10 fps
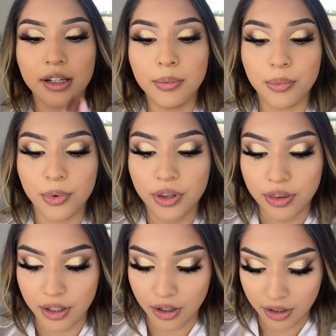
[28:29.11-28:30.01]
up with
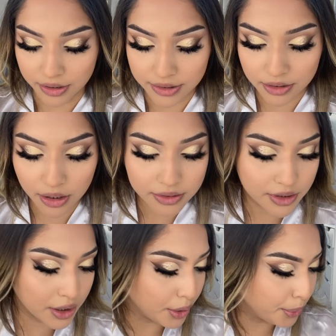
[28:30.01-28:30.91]
the
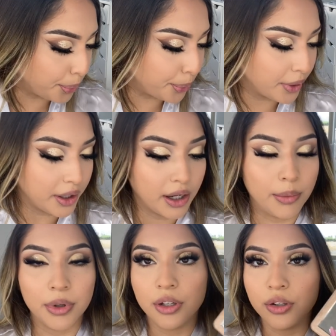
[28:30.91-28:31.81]
Anastasia. I'm
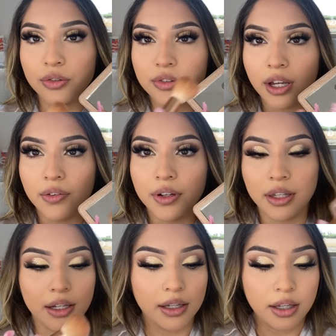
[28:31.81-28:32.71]
gonna use
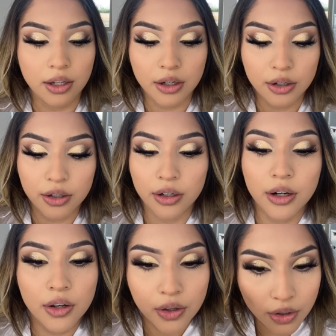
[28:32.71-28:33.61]
everything here,
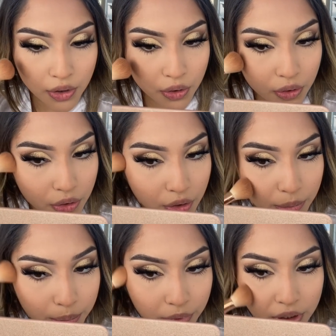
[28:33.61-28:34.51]
their
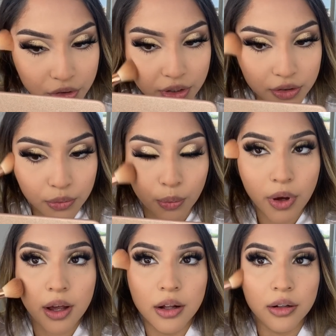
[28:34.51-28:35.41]
blush as
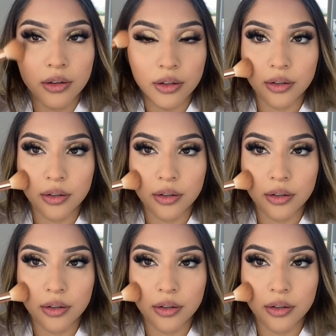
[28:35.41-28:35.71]
well.